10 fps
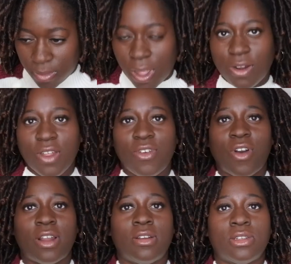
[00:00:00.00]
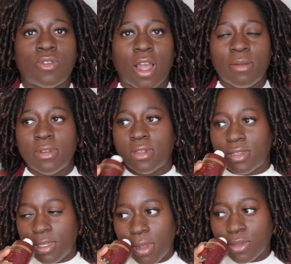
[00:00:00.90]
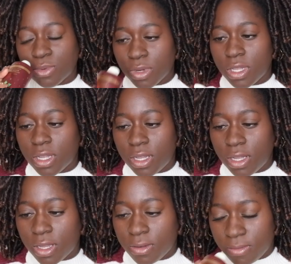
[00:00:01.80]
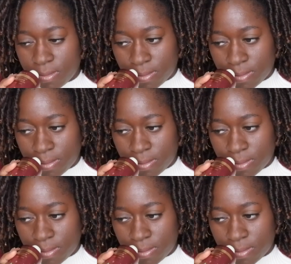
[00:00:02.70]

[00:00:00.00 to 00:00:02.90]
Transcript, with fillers: I don't even know how to describe this. It smells really good.